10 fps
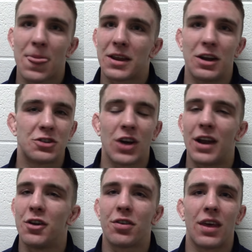you know,
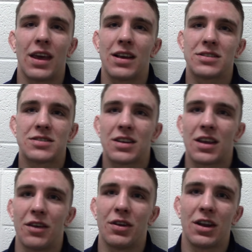trying new things,
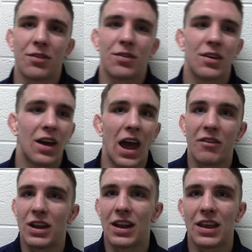even if I
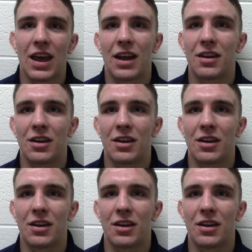haven't hit it yet,